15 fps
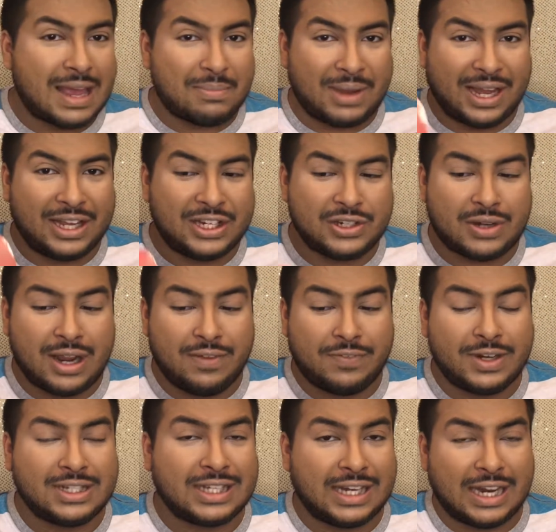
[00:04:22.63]
my under eye
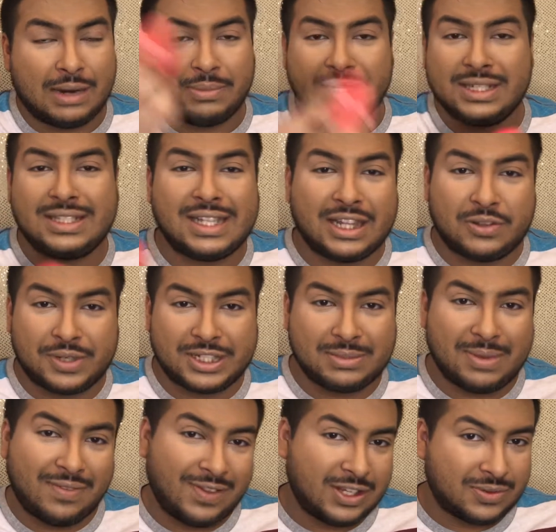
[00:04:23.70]
first, and then I'm going to set the rest
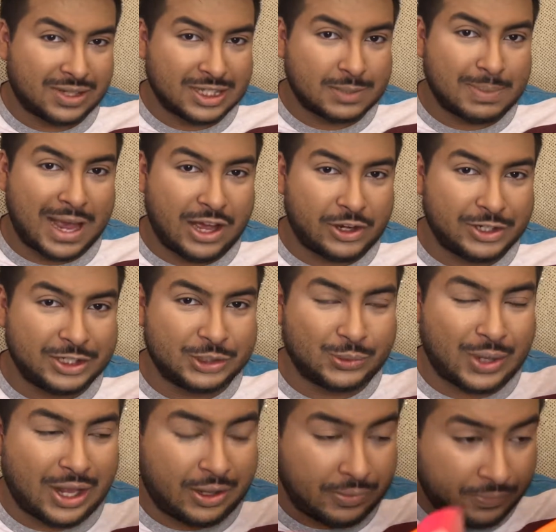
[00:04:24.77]
of my face with this powder as
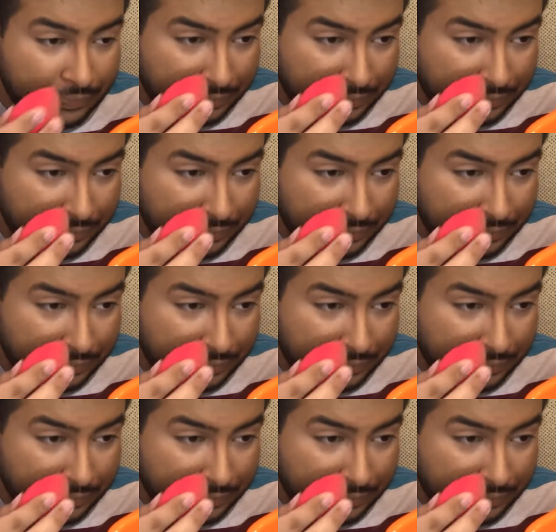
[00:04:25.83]
well.